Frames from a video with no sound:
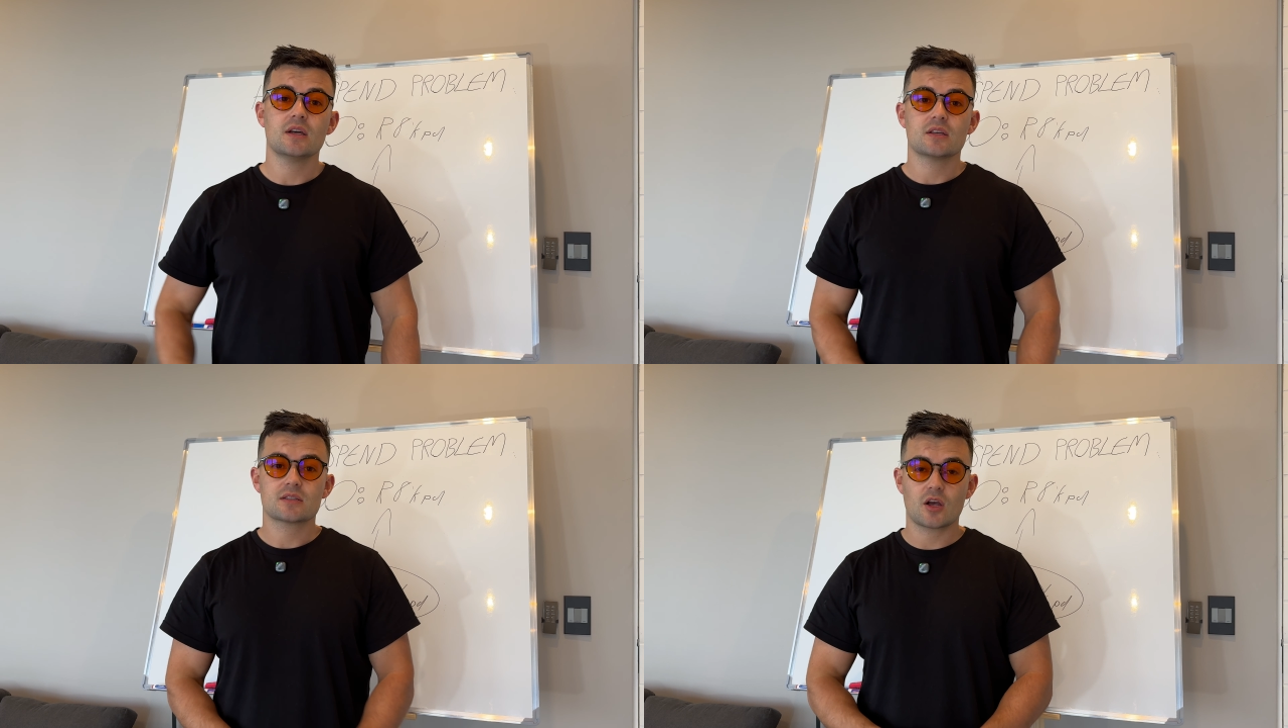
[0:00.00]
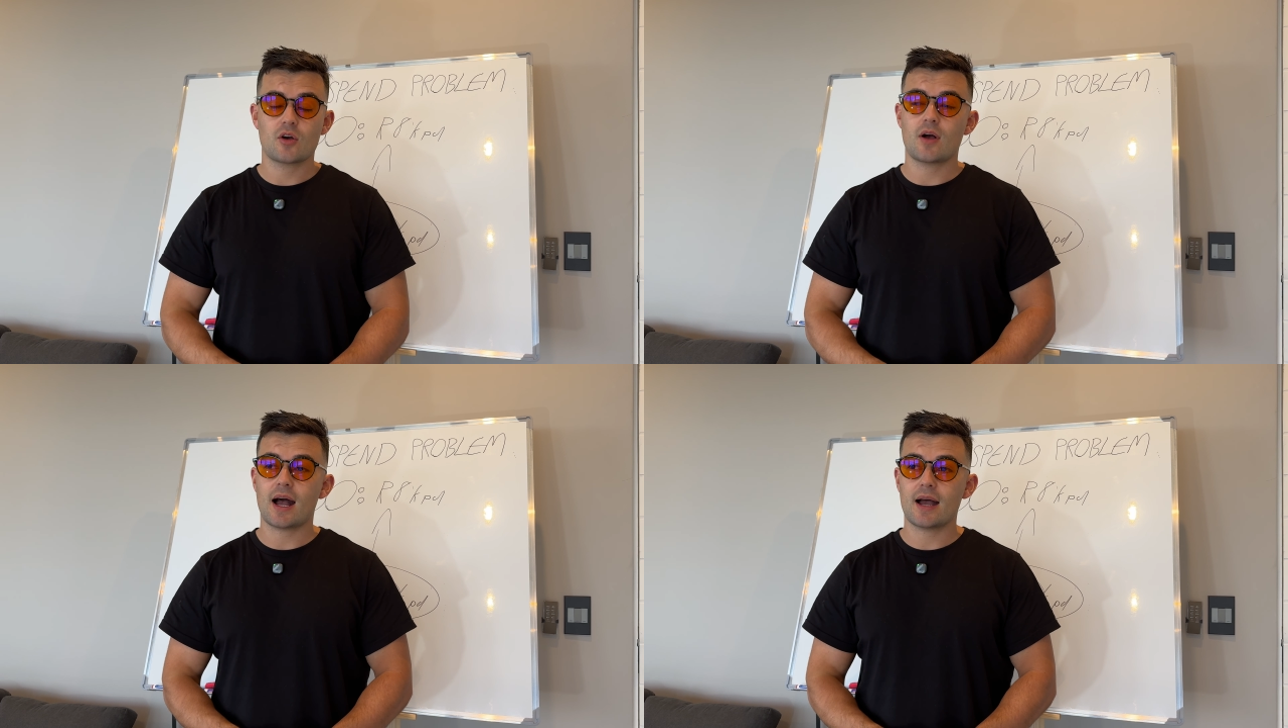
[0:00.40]

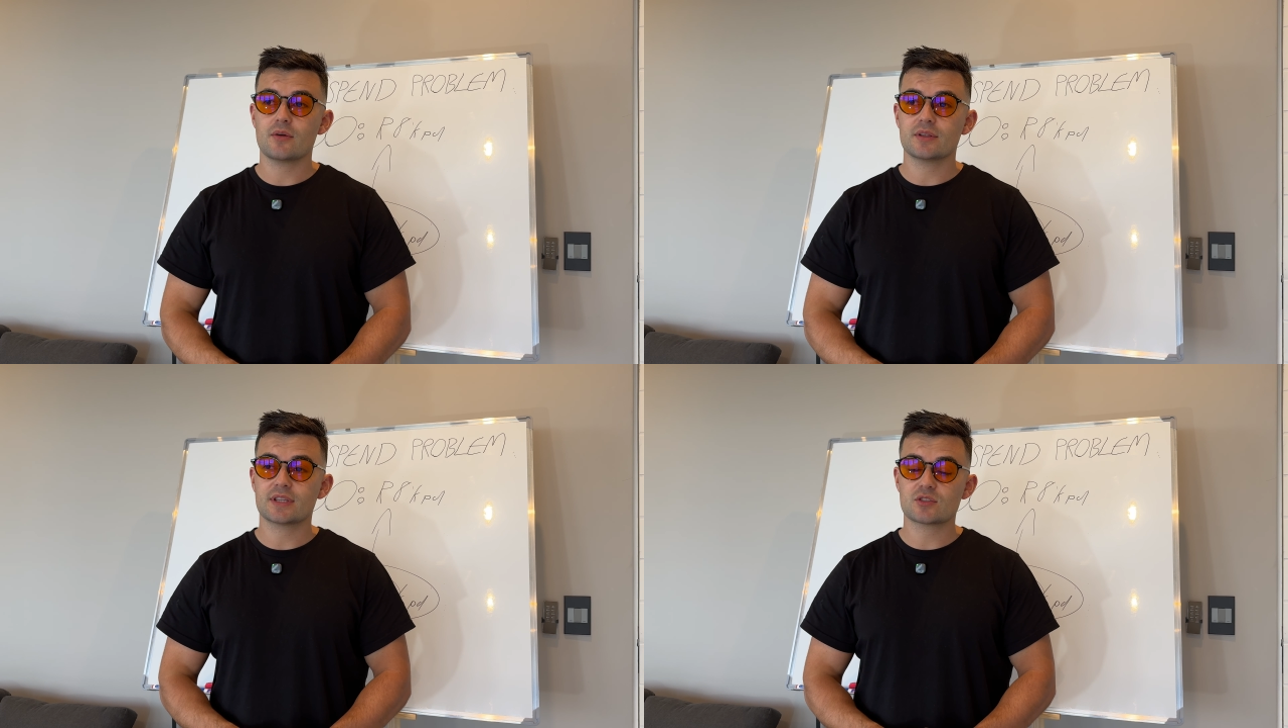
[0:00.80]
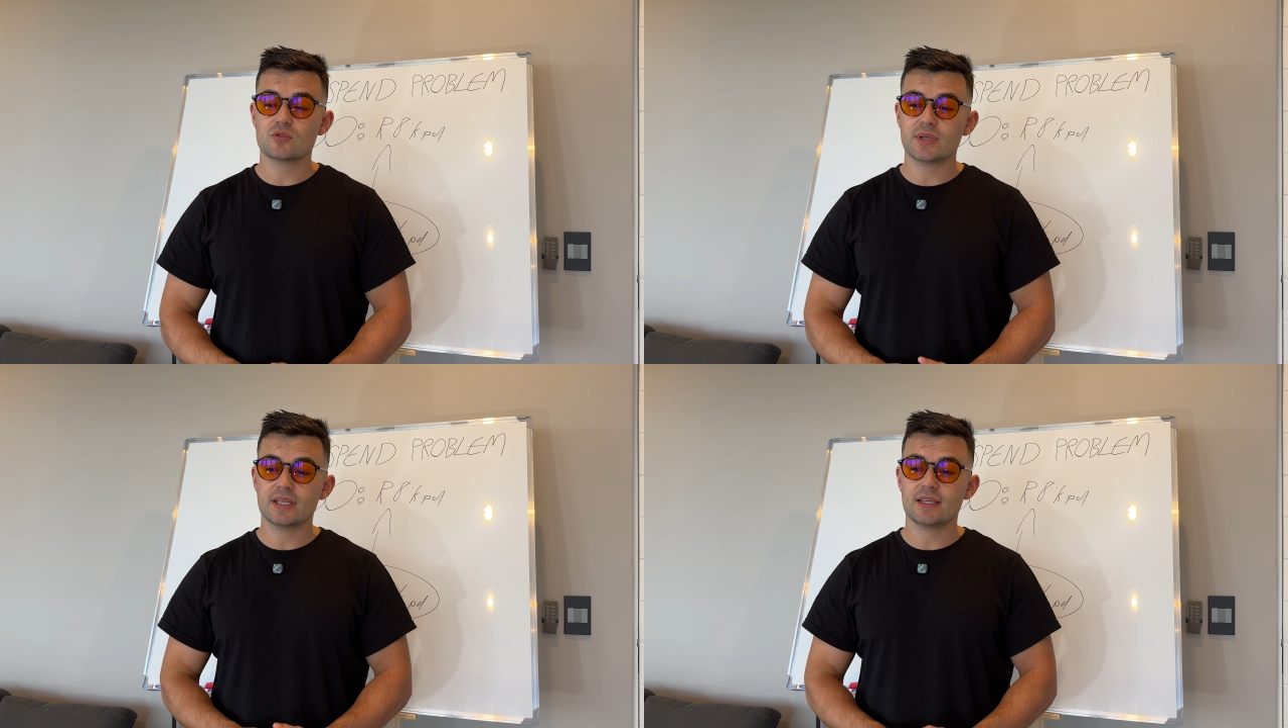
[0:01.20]
So this
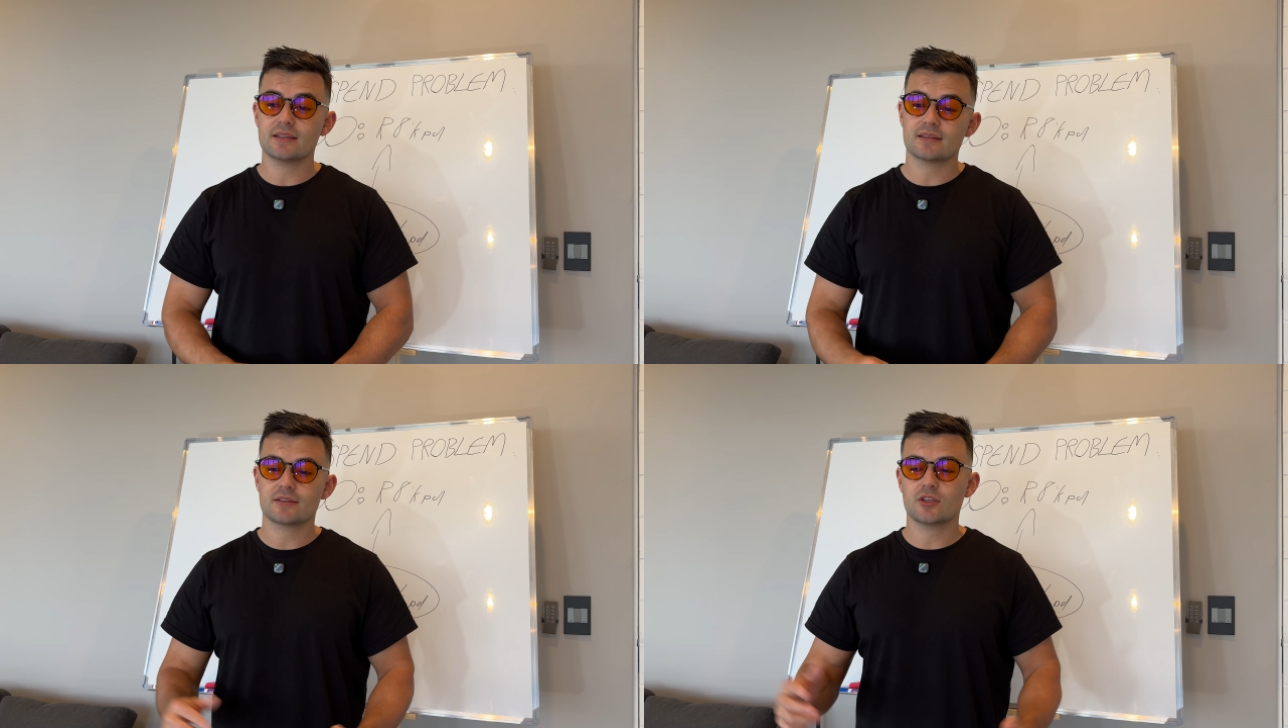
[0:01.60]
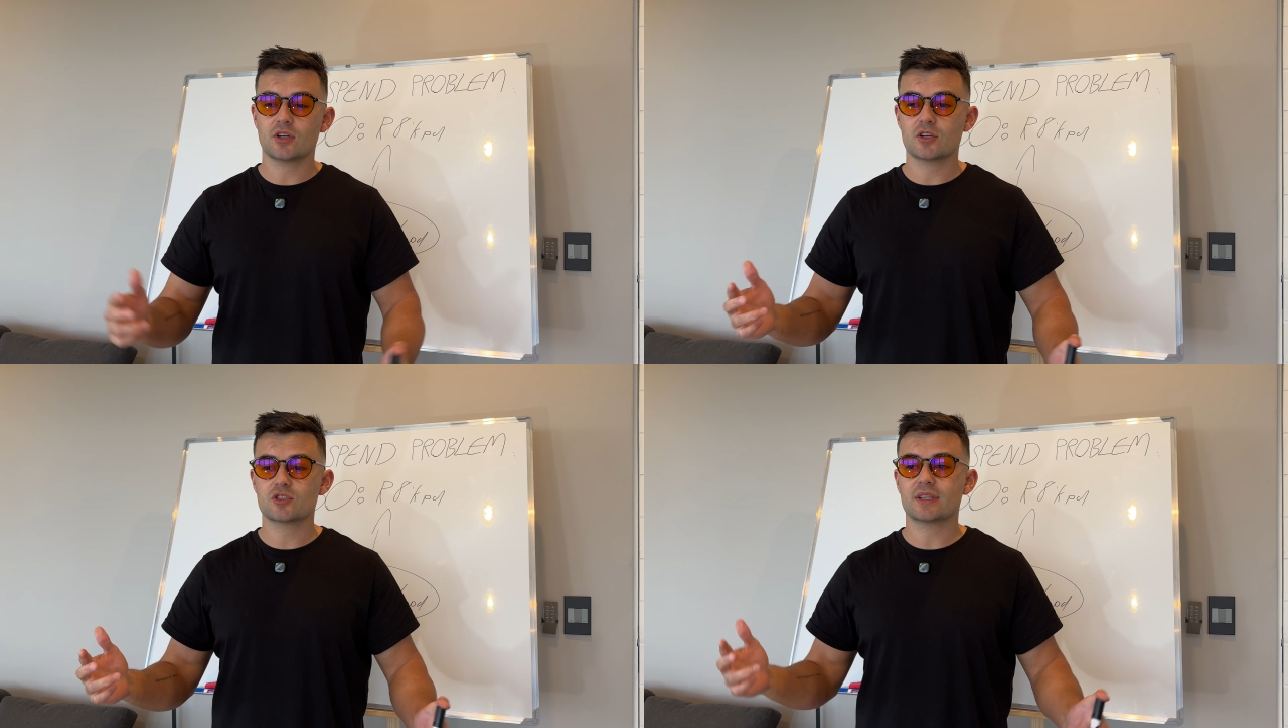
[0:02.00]
would be,
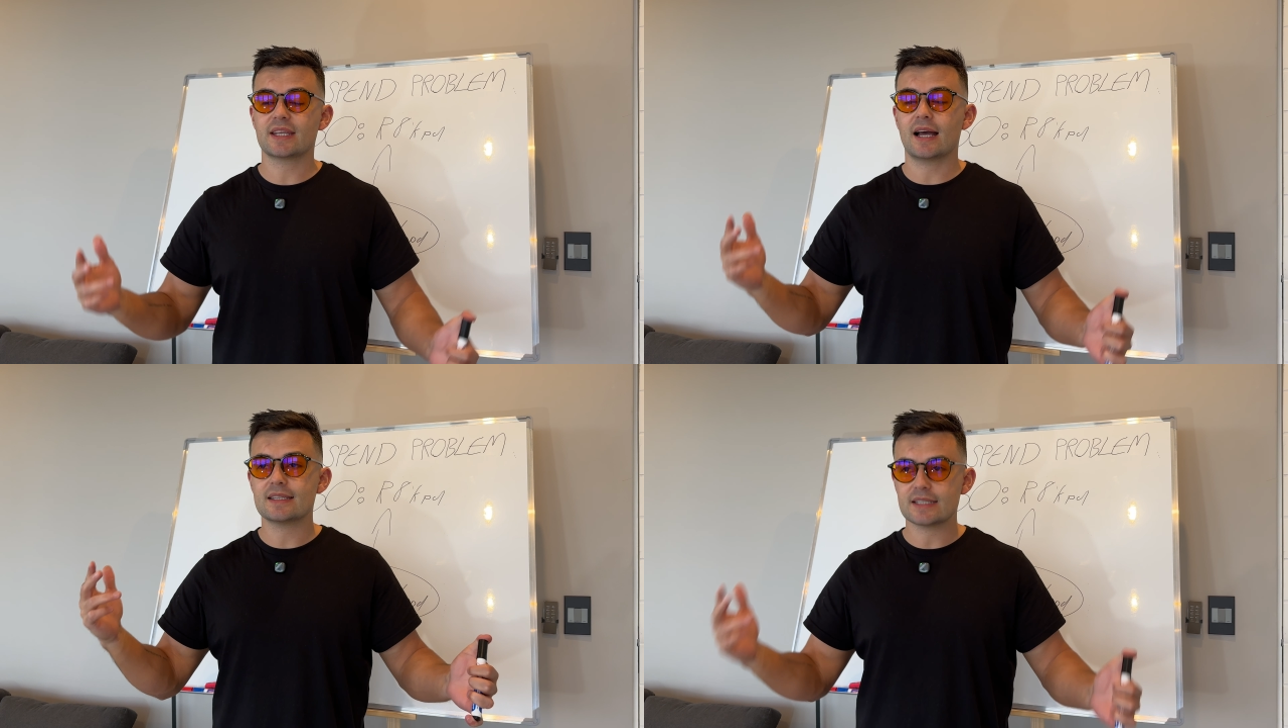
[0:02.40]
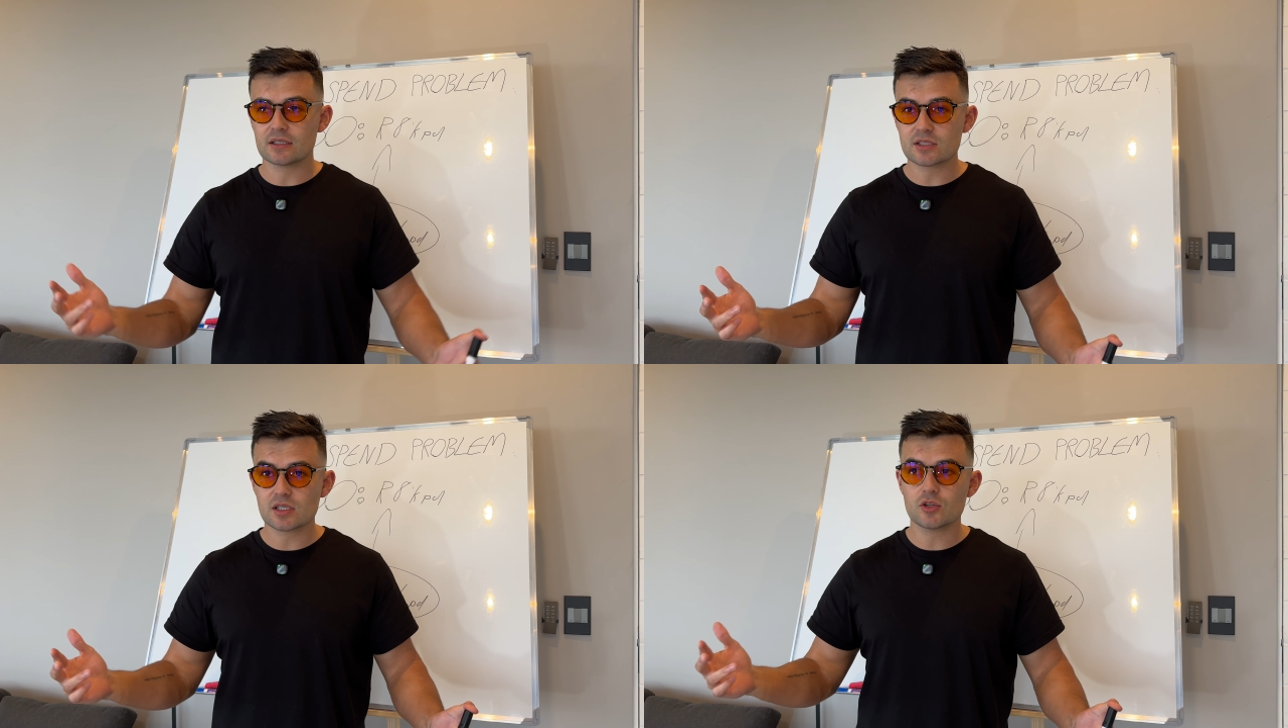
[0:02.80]
it's not the
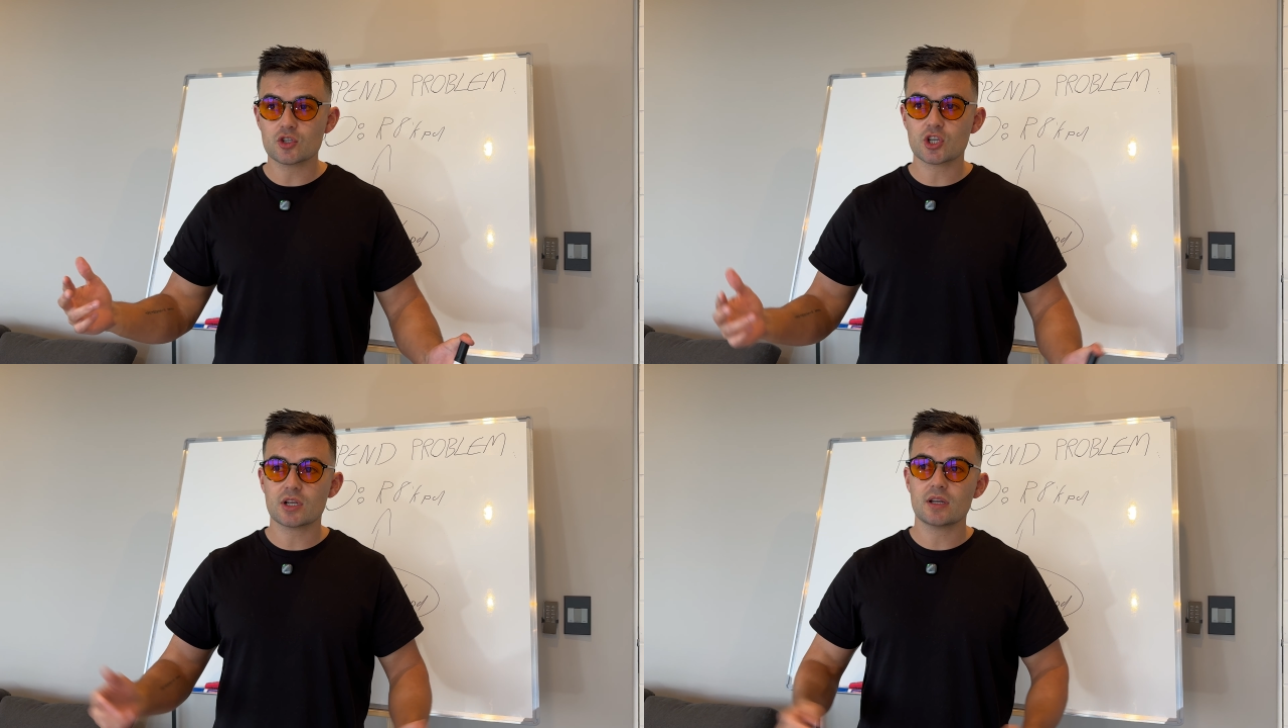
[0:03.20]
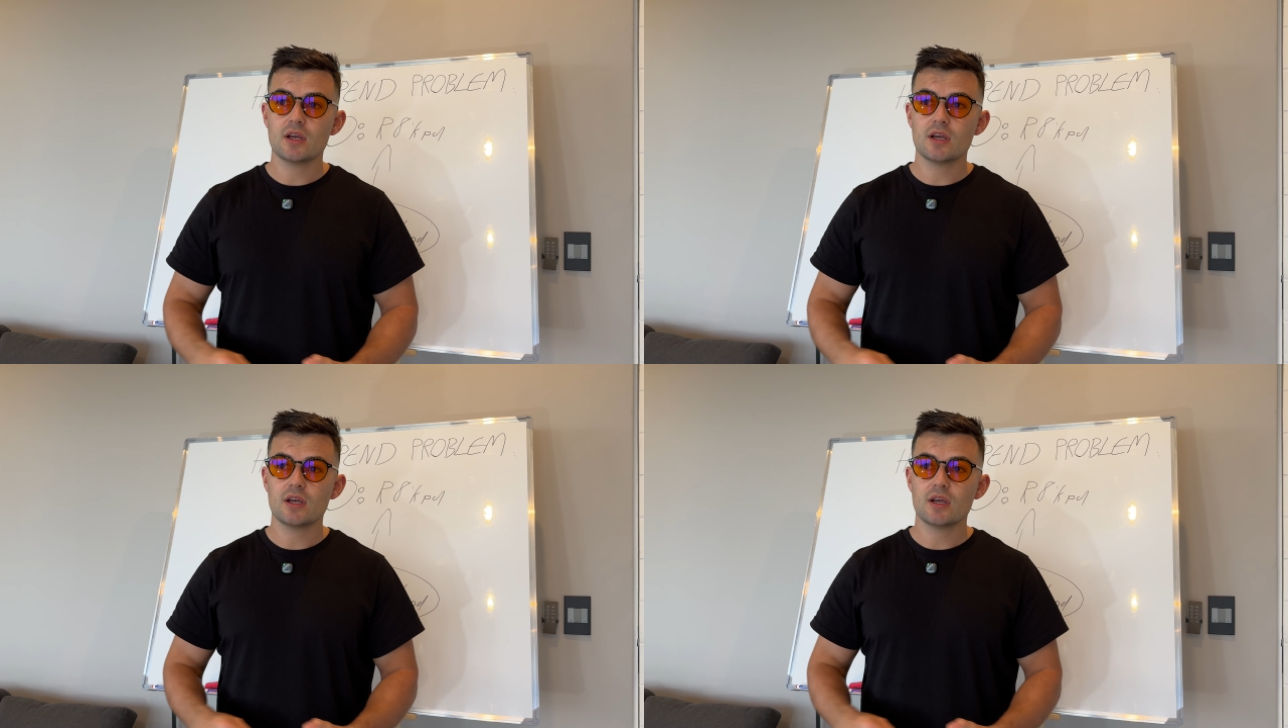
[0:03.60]
ideal solution,